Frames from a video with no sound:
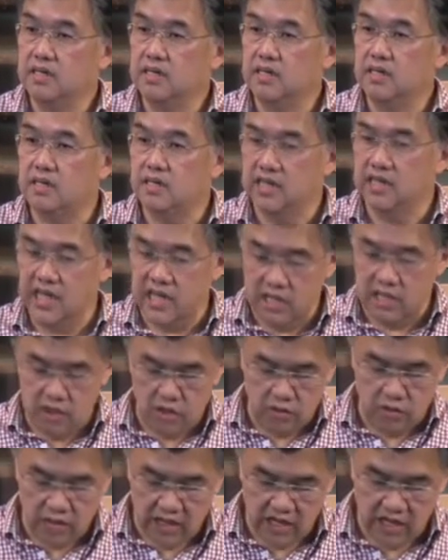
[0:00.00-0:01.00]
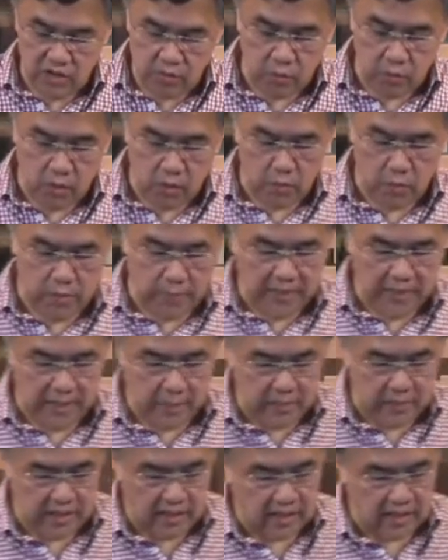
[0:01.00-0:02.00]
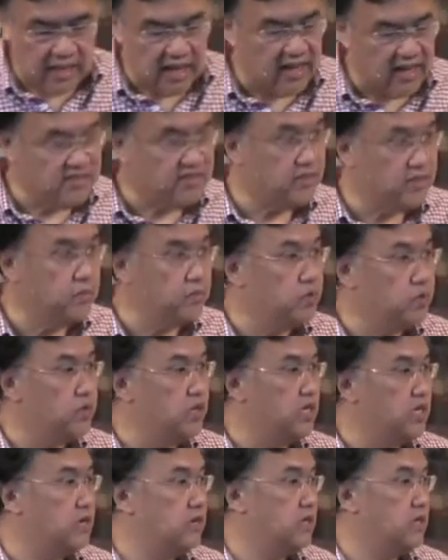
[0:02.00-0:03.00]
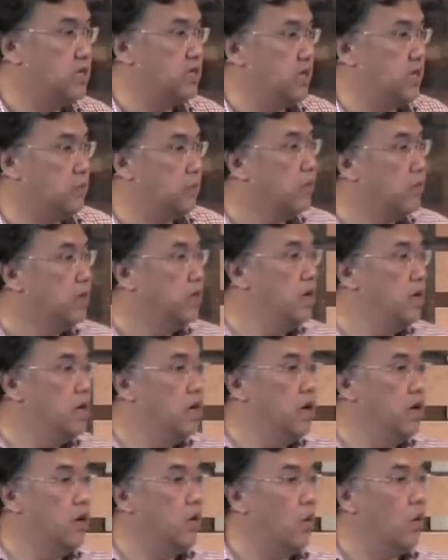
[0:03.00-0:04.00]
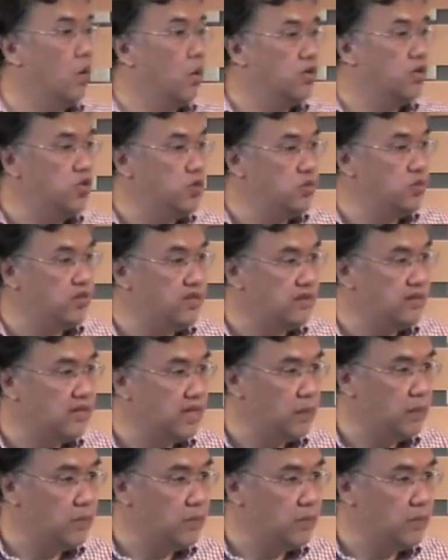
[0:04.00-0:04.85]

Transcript: Again, in today's world, we may be accustomed to hearing them or using them